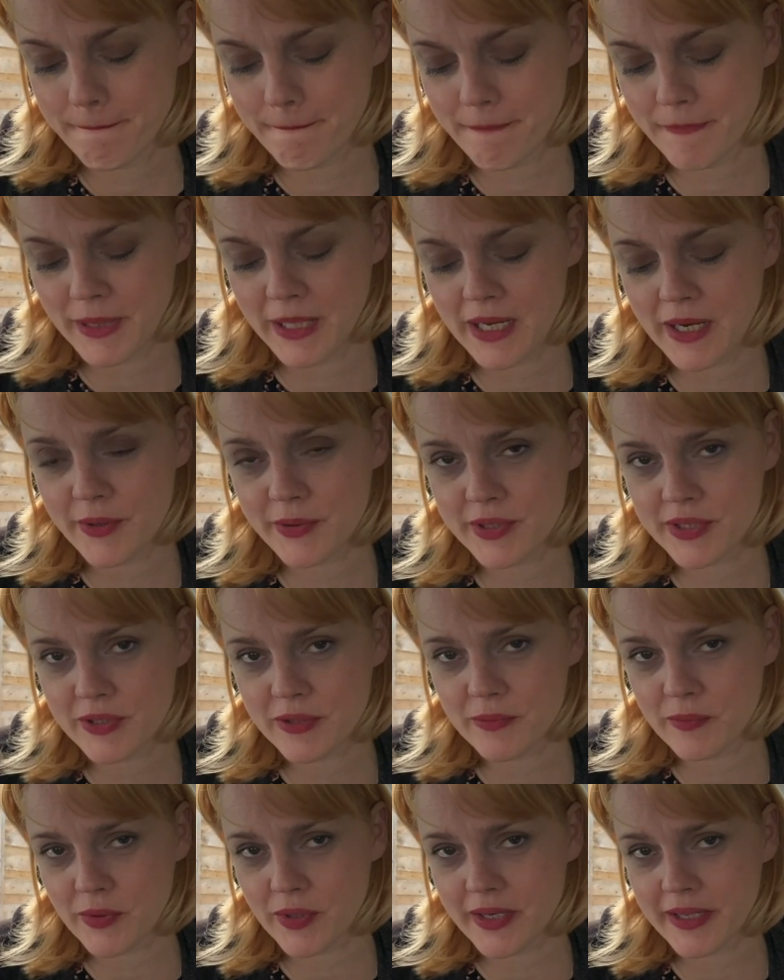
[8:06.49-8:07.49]
plowing
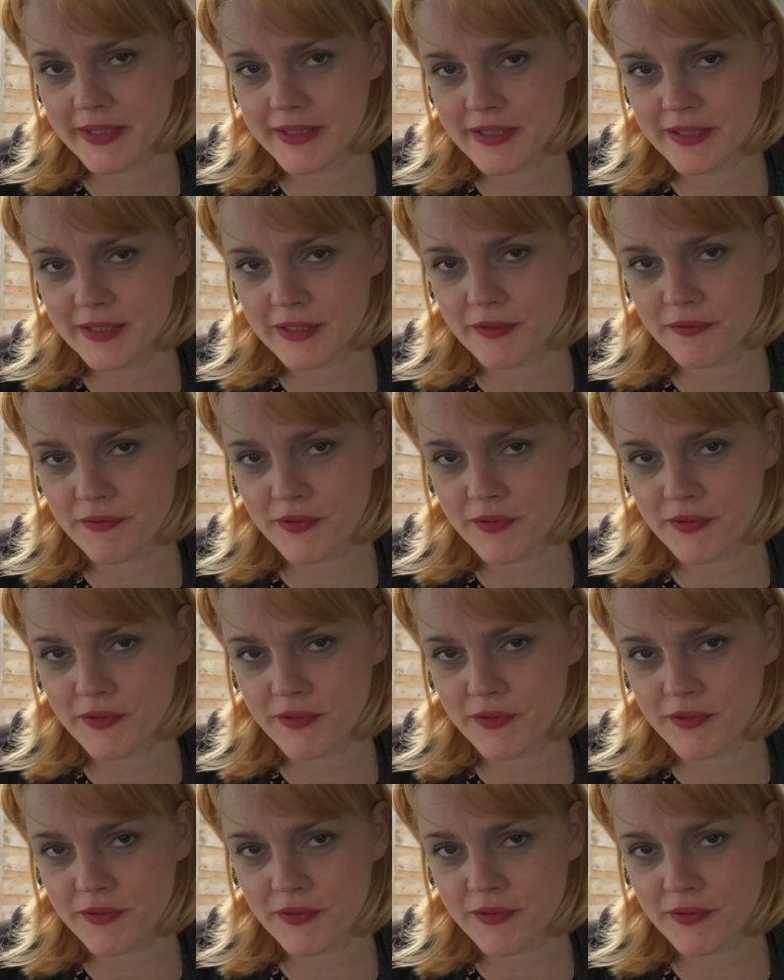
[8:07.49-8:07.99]
someone else's